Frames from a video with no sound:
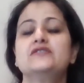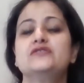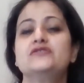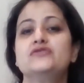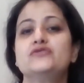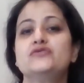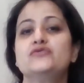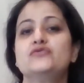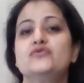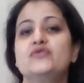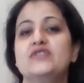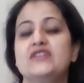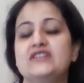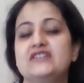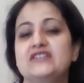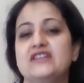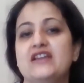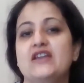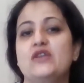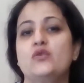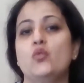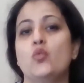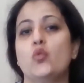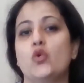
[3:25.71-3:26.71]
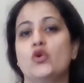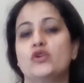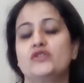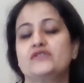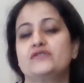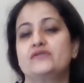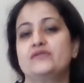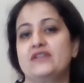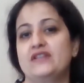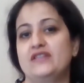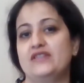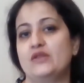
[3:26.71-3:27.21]
to retain
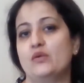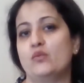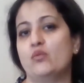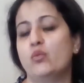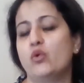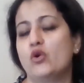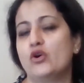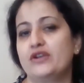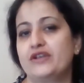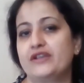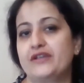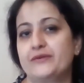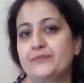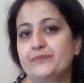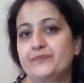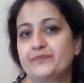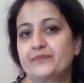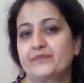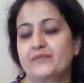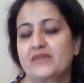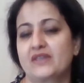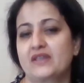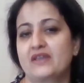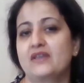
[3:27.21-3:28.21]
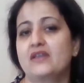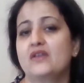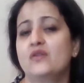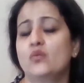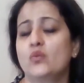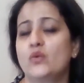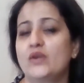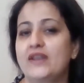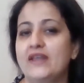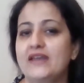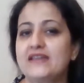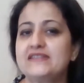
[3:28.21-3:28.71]
water in the body.
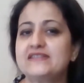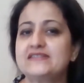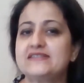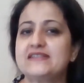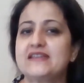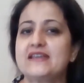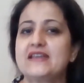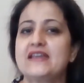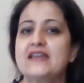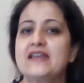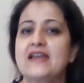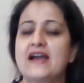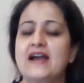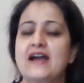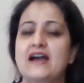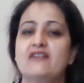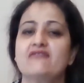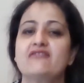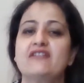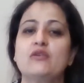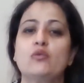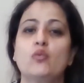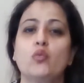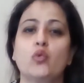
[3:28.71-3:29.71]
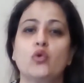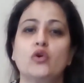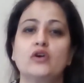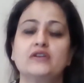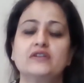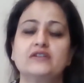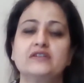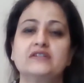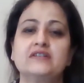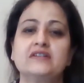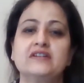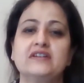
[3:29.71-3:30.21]
When I say having
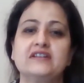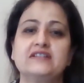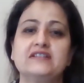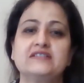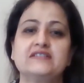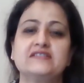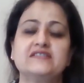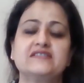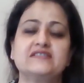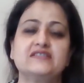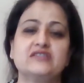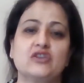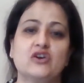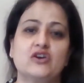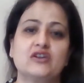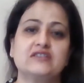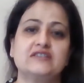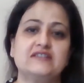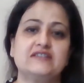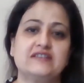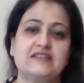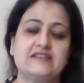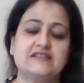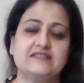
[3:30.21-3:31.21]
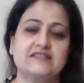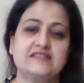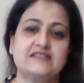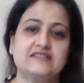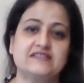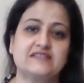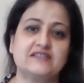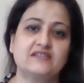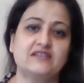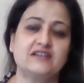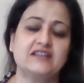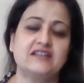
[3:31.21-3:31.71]
water, it is not
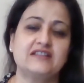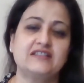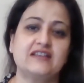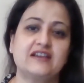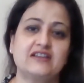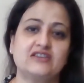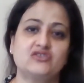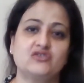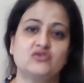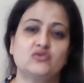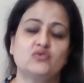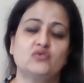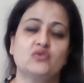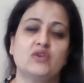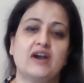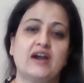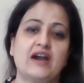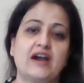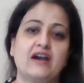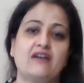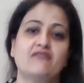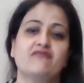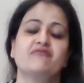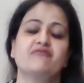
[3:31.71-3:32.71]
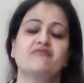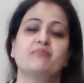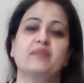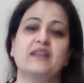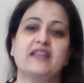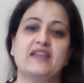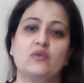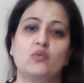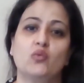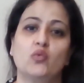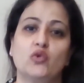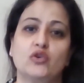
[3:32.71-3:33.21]
necessarily that you have
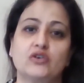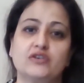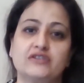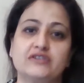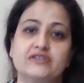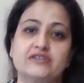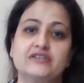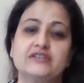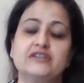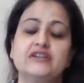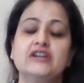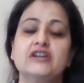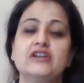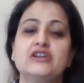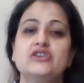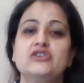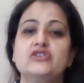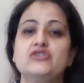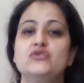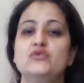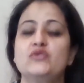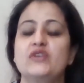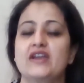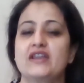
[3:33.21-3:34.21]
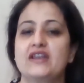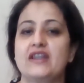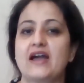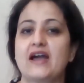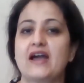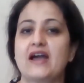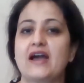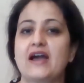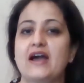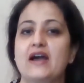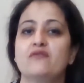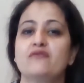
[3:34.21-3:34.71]
plain water. You can
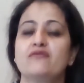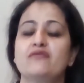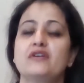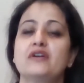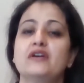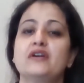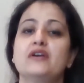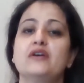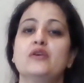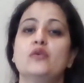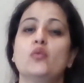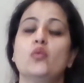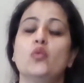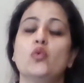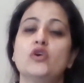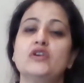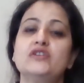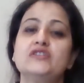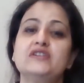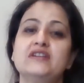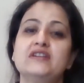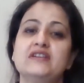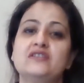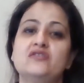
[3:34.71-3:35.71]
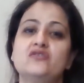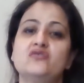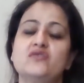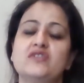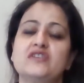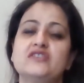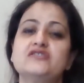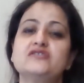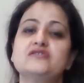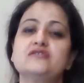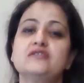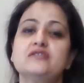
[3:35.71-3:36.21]
have water
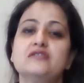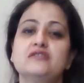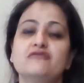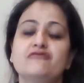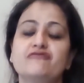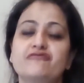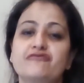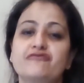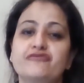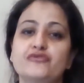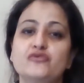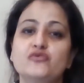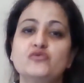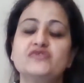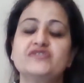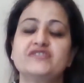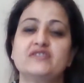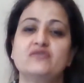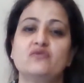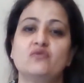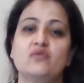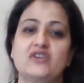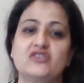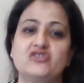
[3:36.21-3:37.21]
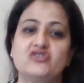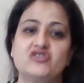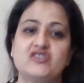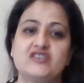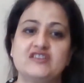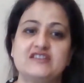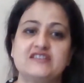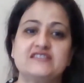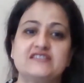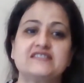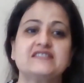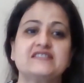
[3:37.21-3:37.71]
enriched fruits and
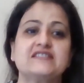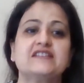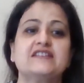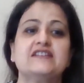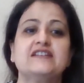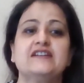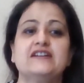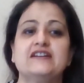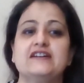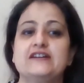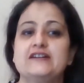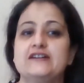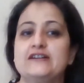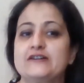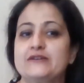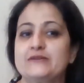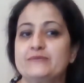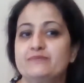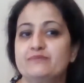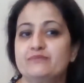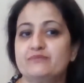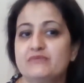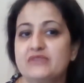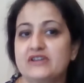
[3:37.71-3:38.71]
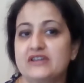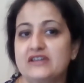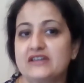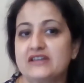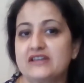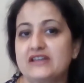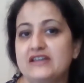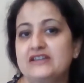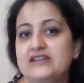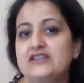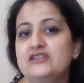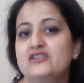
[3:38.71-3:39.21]
veggies, uh,
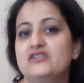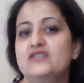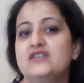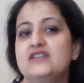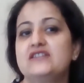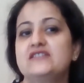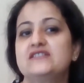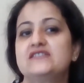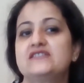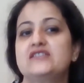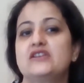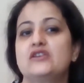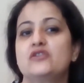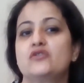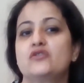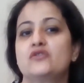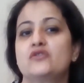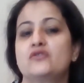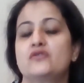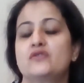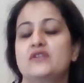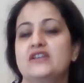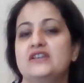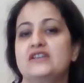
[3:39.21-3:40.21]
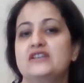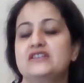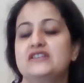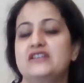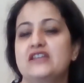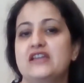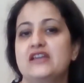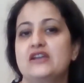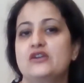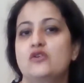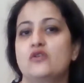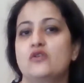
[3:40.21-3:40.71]
increase your
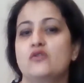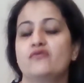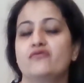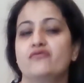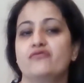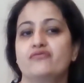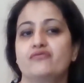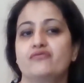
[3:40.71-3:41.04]
intake of